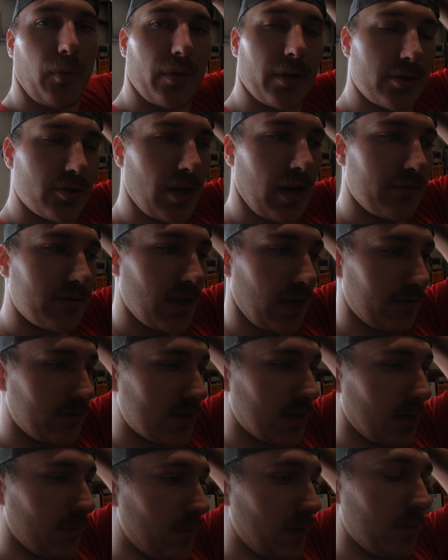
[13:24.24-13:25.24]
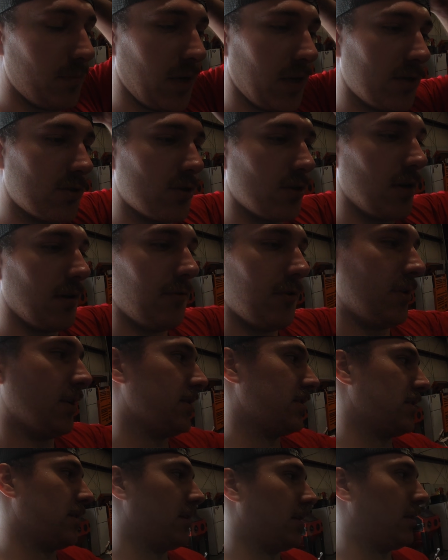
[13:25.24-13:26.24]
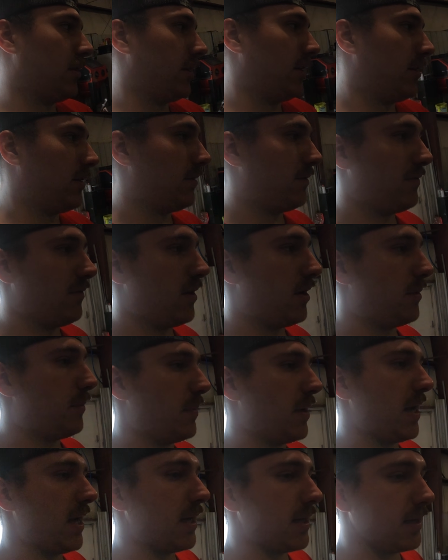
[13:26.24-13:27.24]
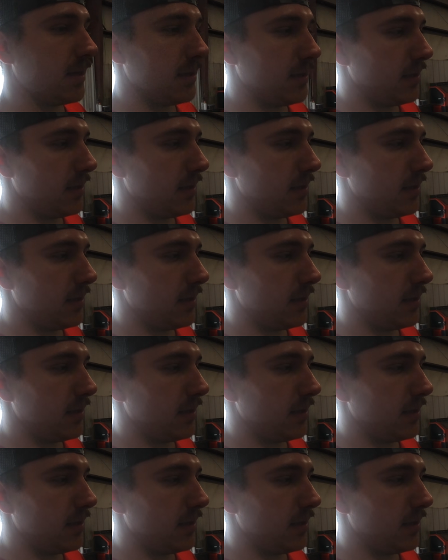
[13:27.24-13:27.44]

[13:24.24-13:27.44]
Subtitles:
where the drive shaft is going to be, making sure everything's going to clear front and back,